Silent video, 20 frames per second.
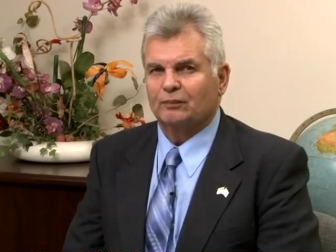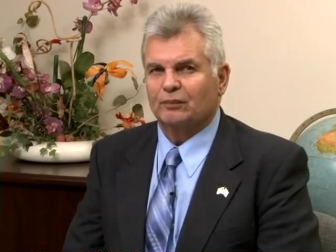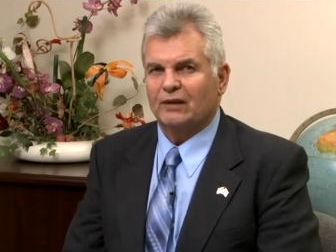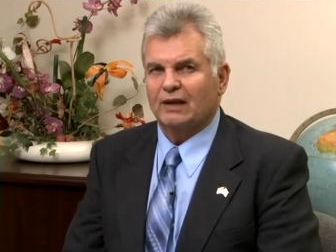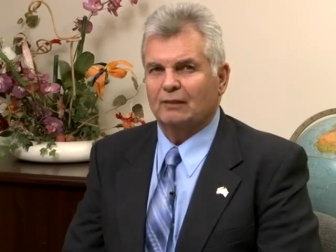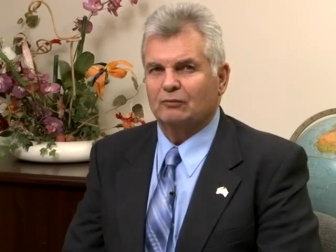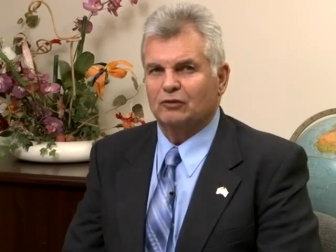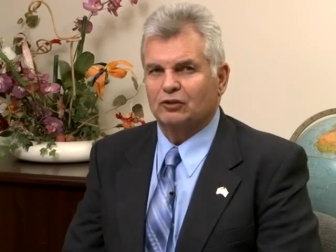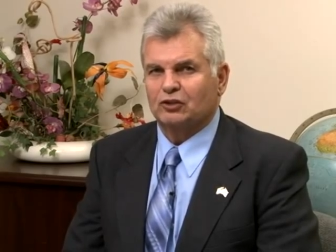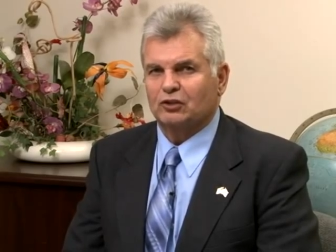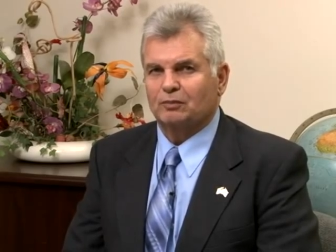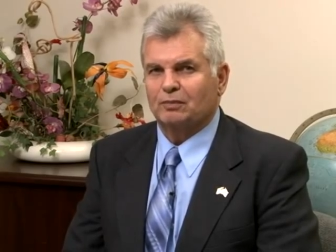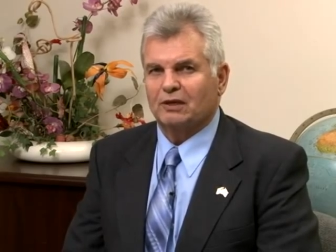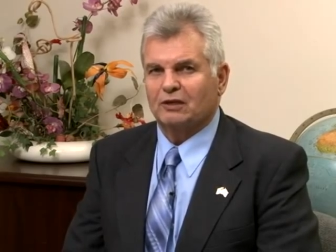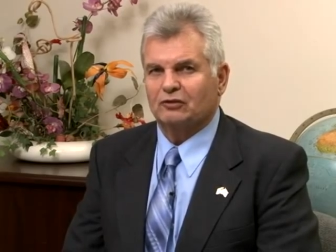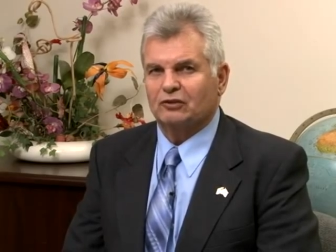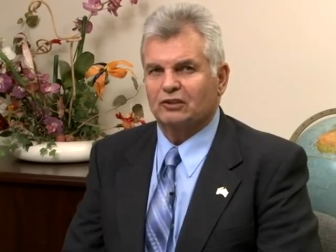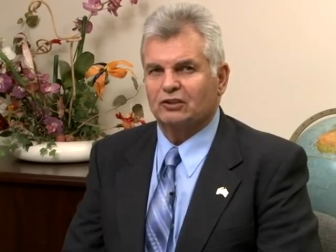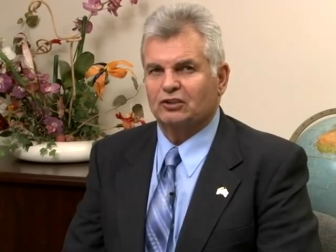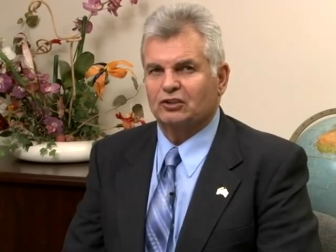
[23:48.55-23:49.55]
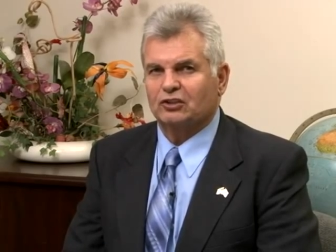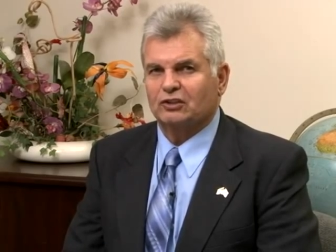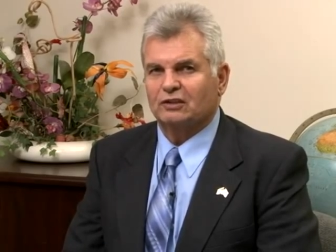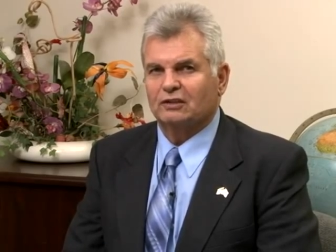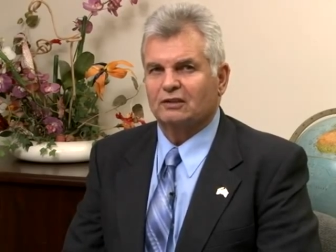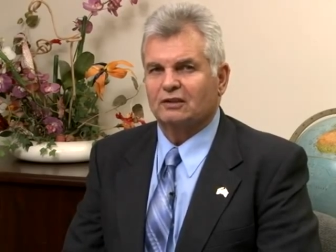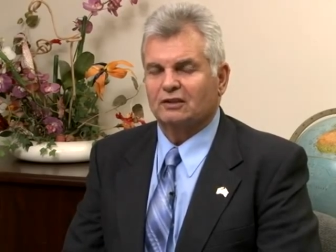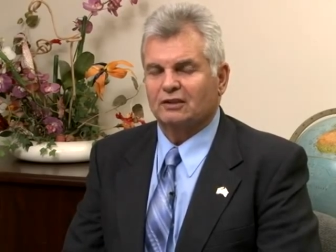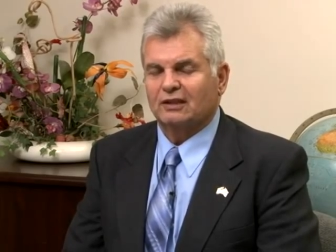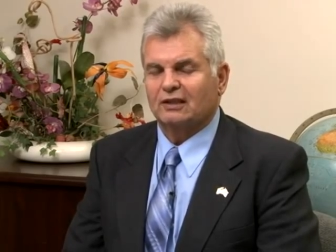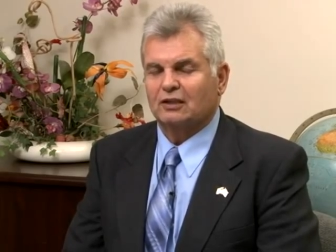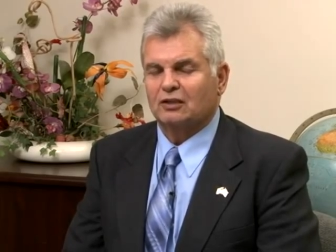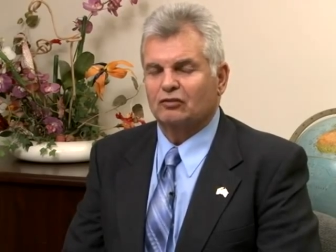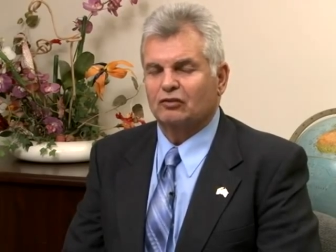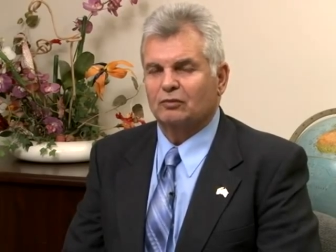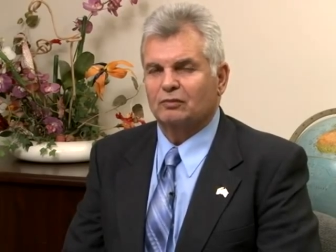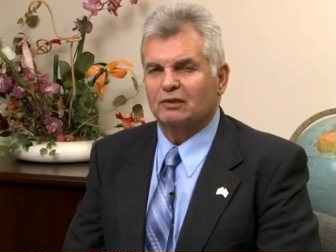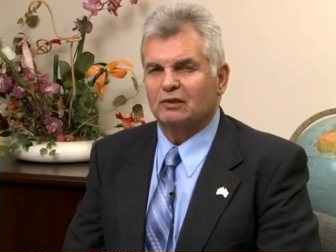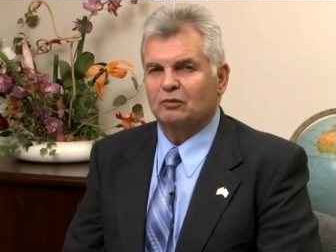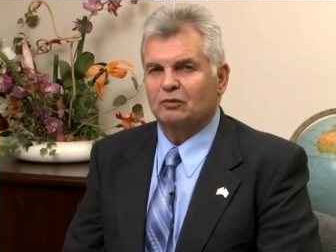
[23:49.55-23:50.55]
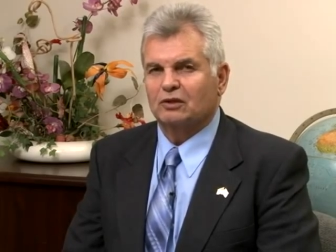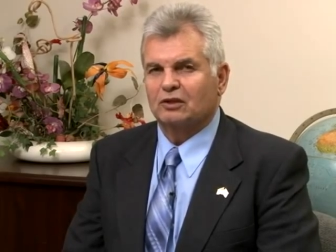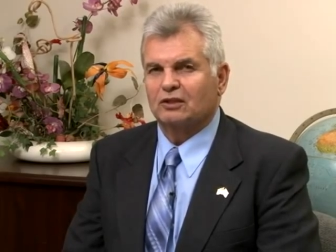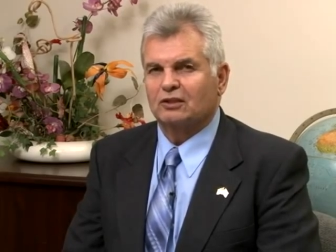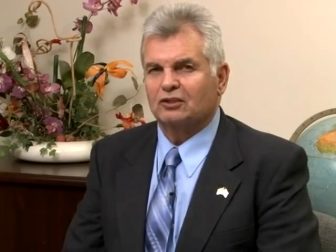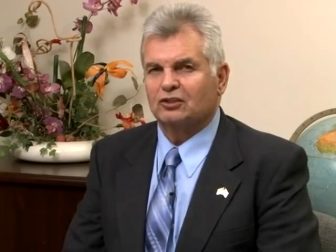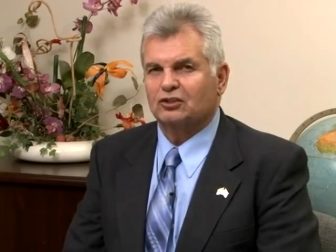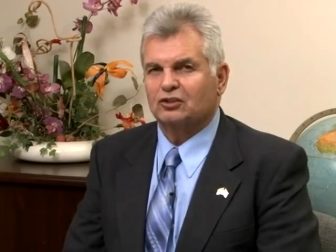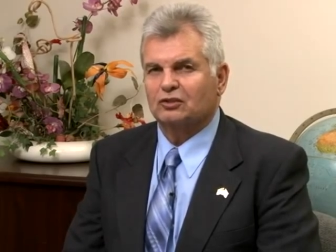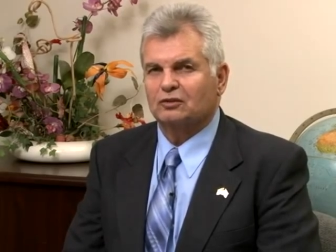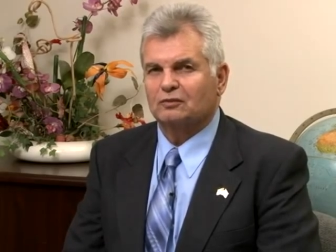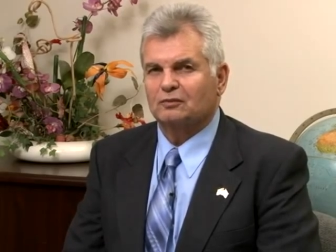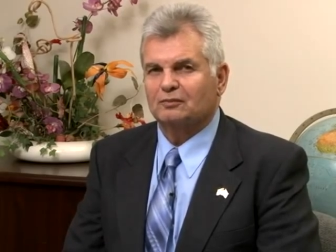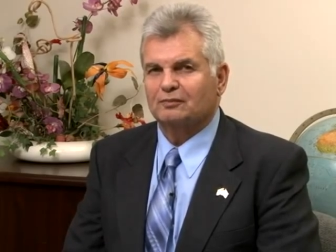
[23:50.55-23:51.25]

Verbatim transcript: I'm Richard Peritz. Thank you for being with us.